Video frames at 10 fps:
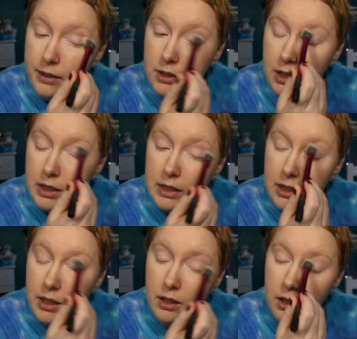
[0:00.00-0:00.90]

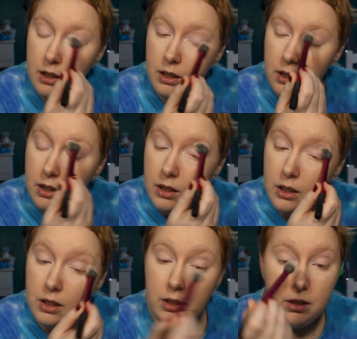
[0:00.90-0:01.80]
dusting
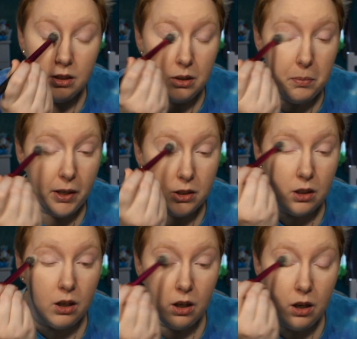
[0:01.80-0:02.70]
just to make
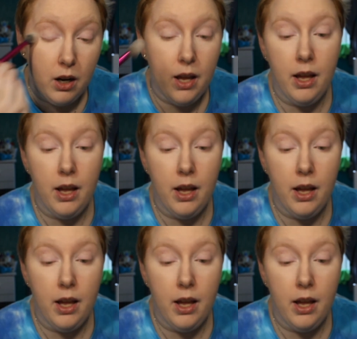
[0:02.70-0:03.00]
sure